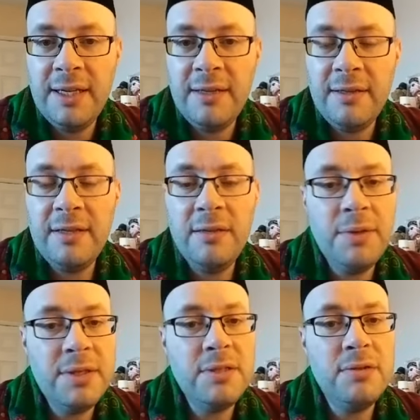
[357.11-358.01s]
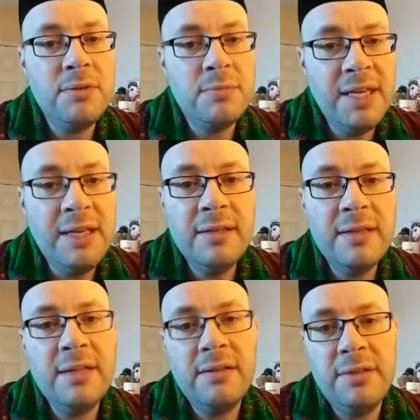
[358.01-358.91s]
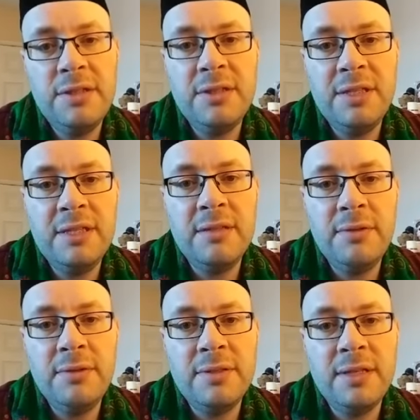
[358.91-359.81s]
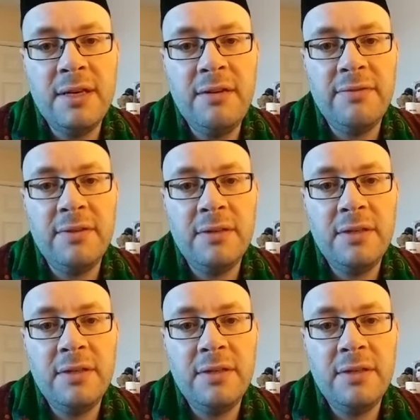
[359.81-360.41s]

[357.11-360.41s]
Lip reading: then the person who's making the declaration is the one who's the kafir.